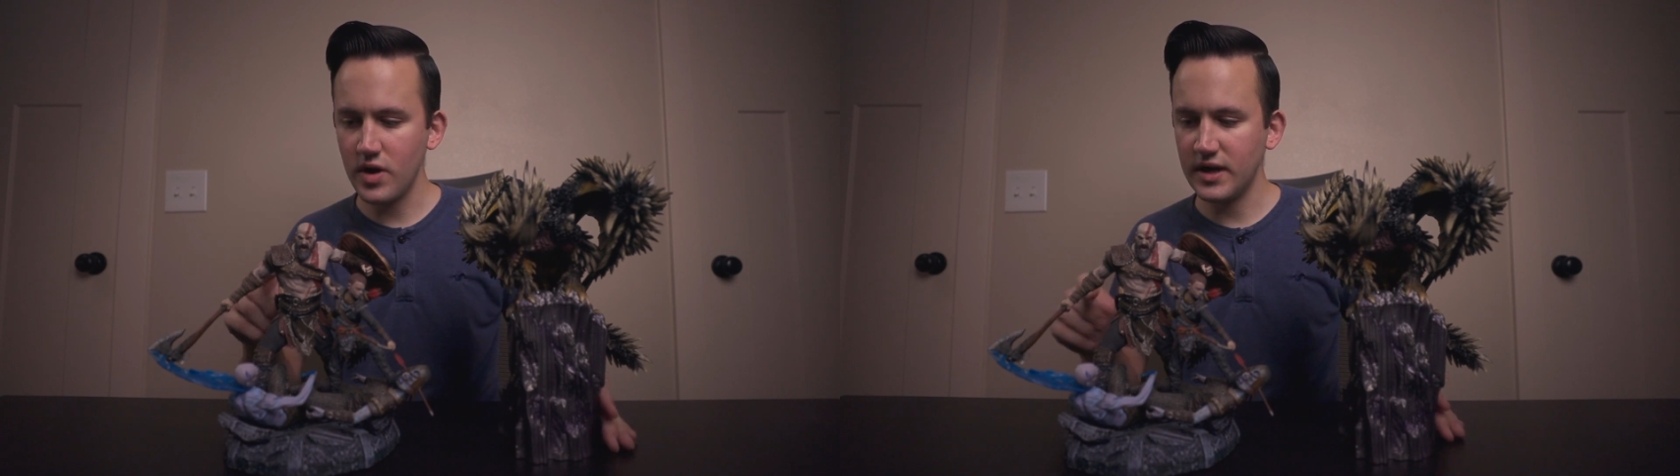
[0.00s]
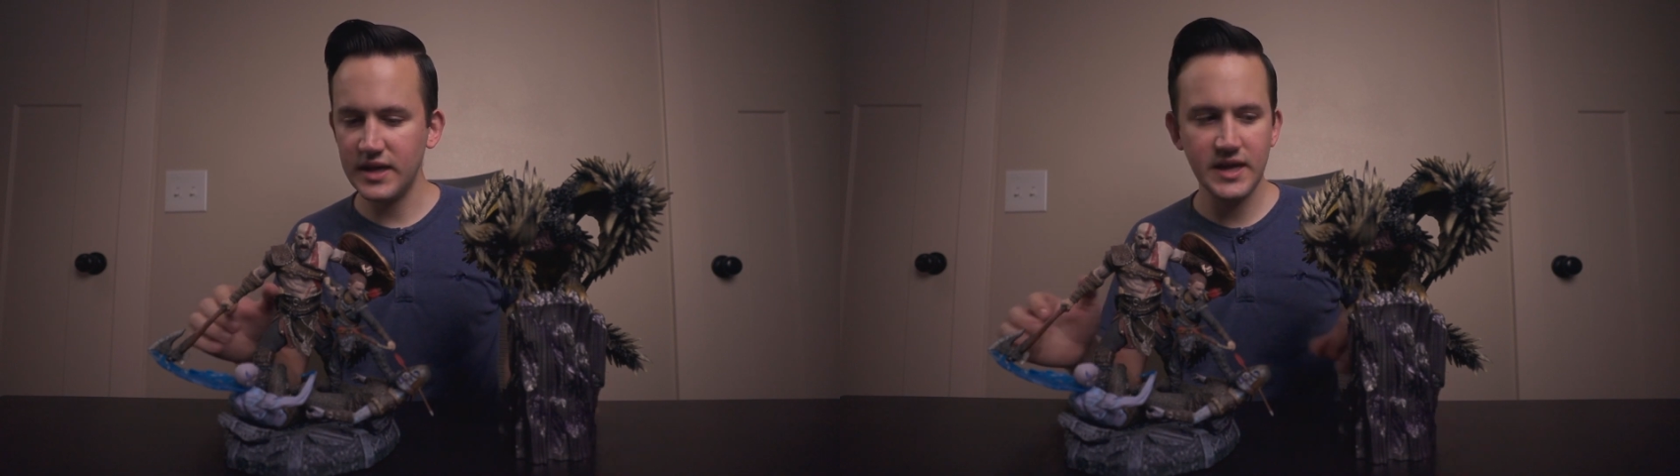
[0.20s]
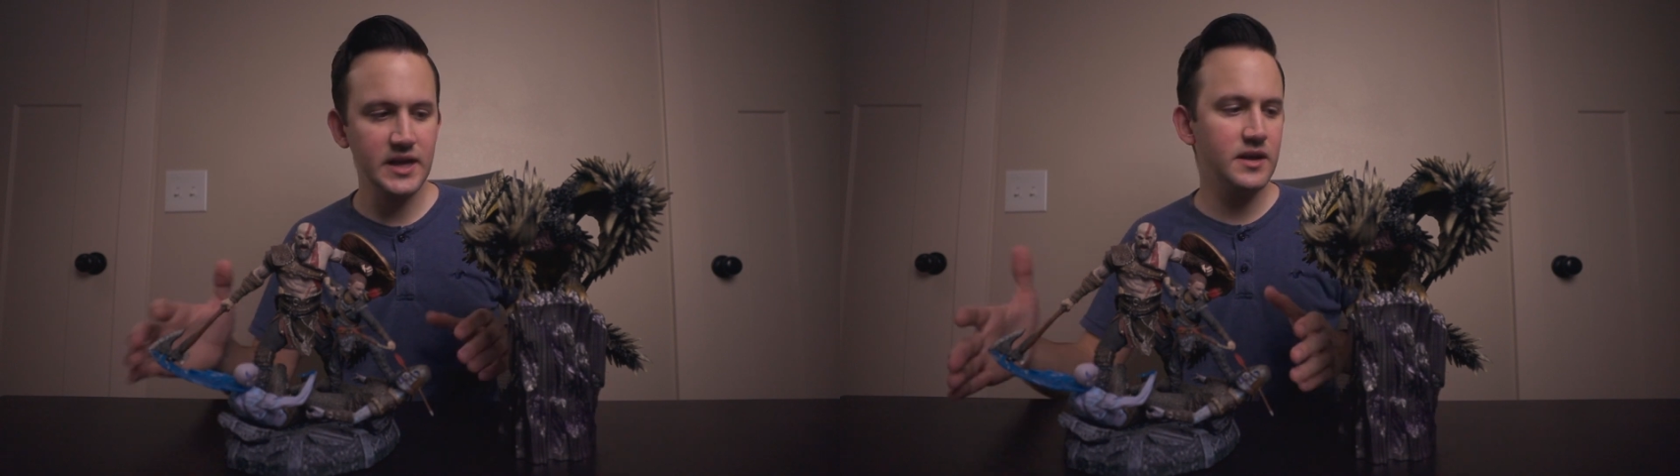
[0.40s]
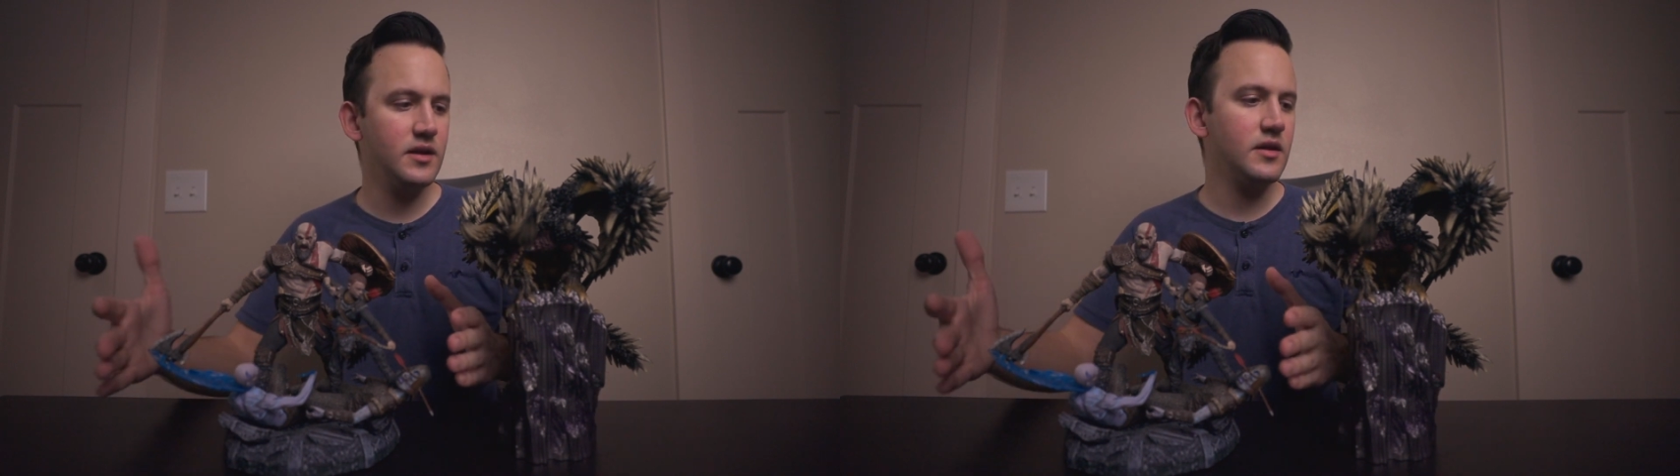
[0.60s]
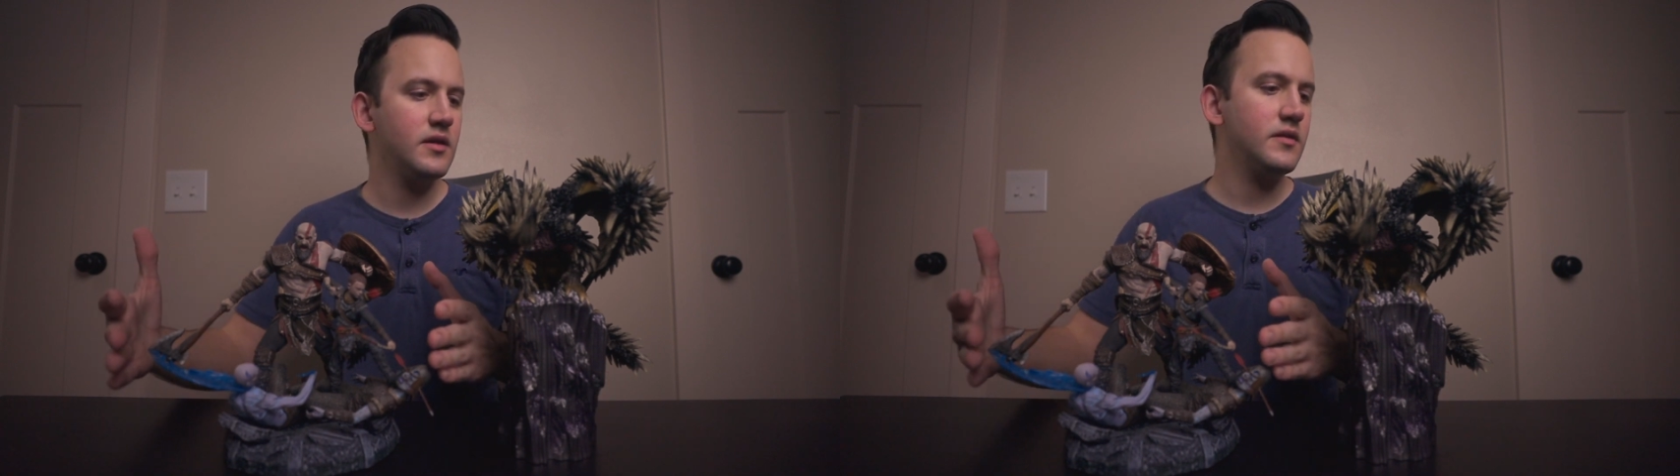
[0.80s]

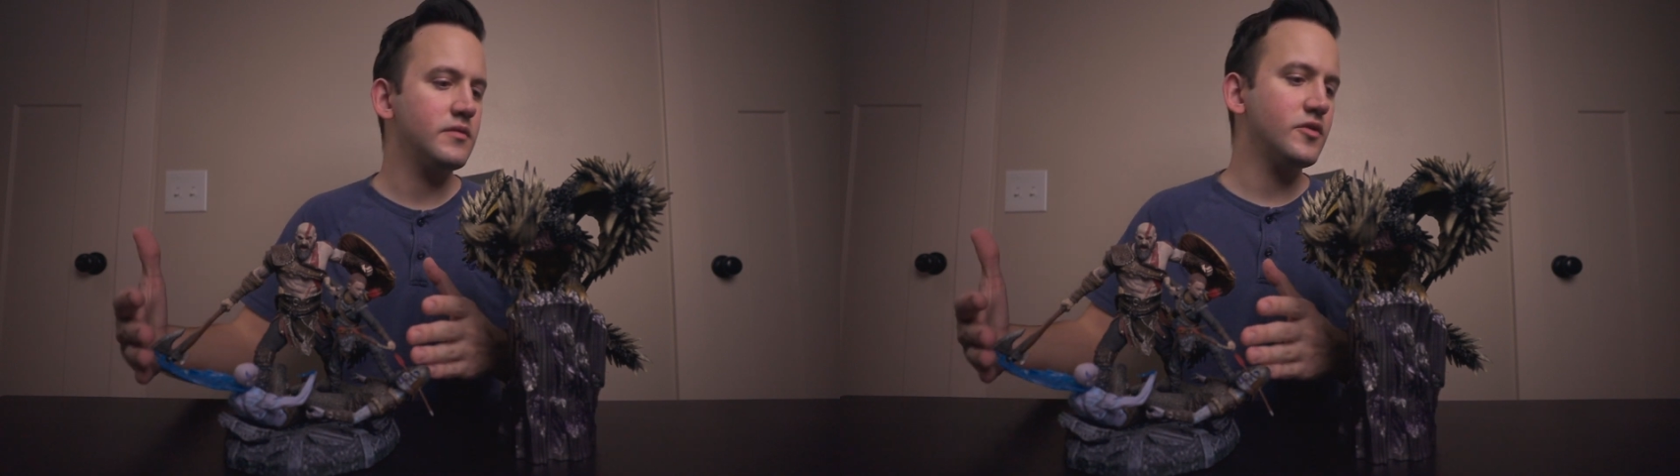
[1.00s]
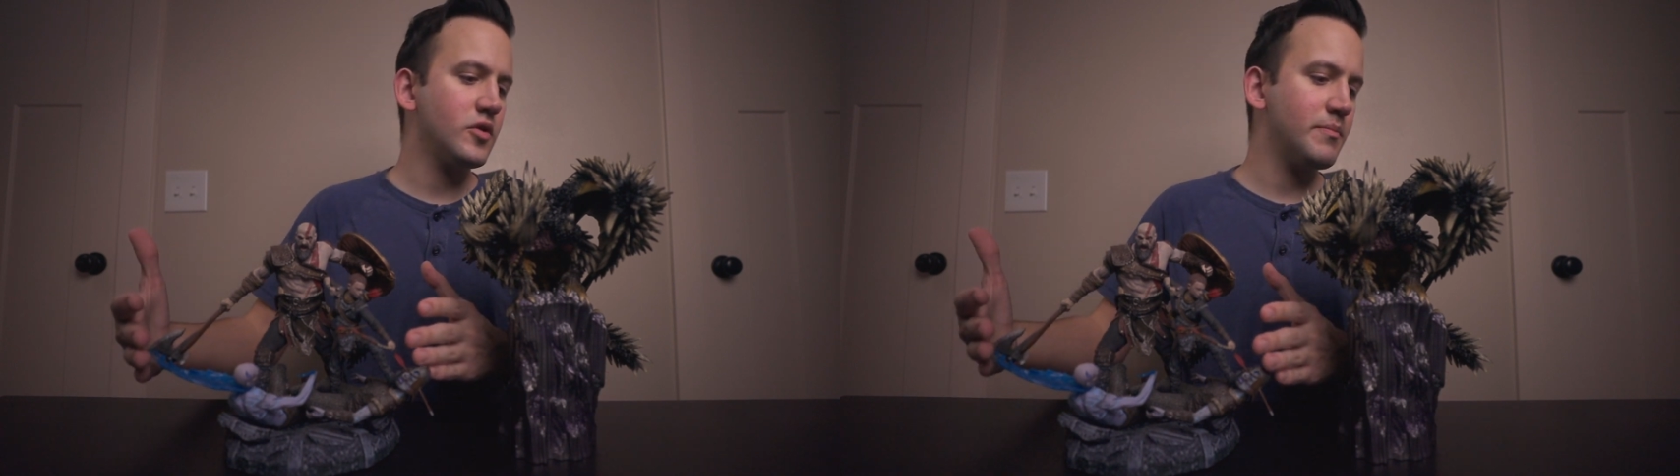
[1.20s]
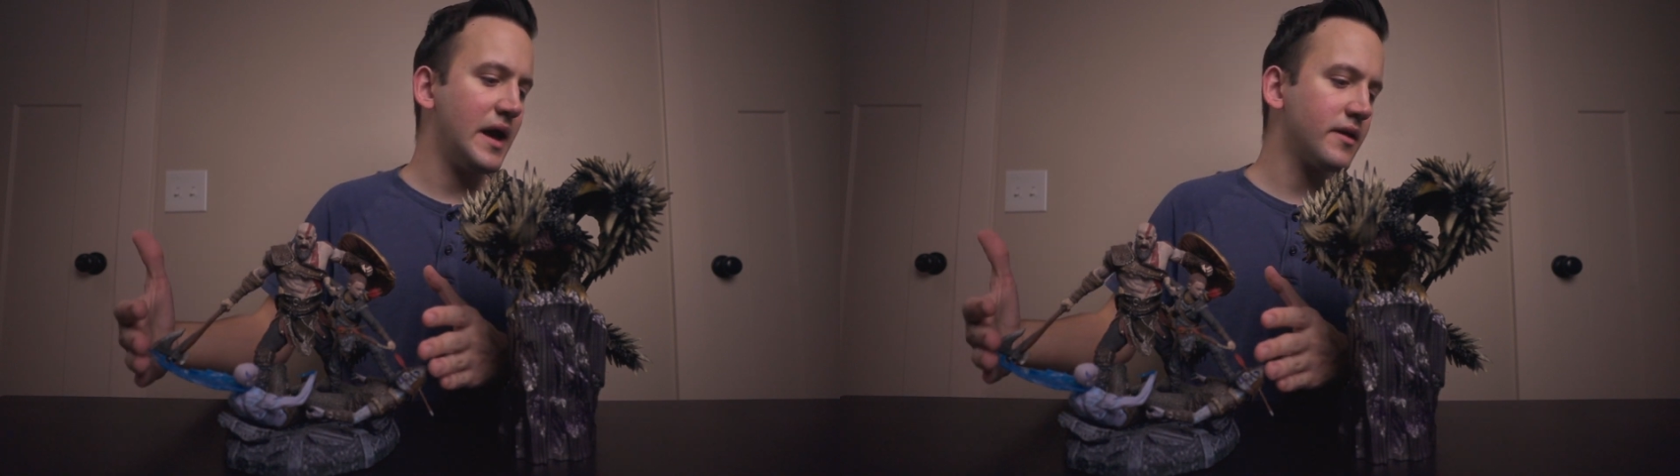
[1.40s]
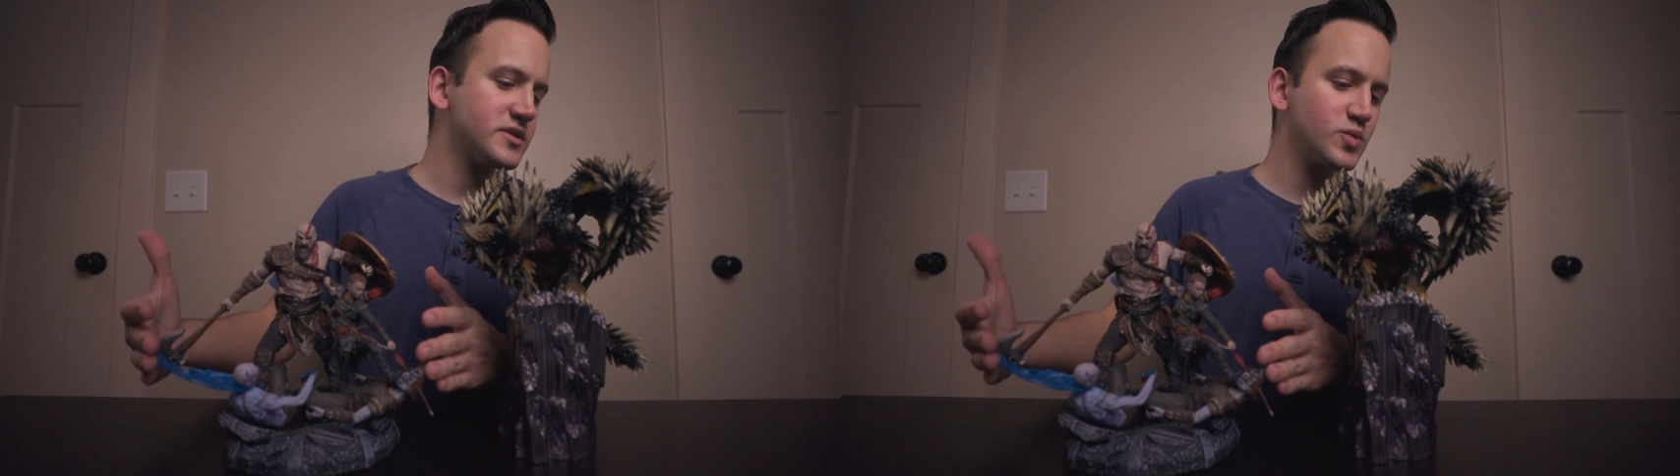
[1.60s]
Again, they're about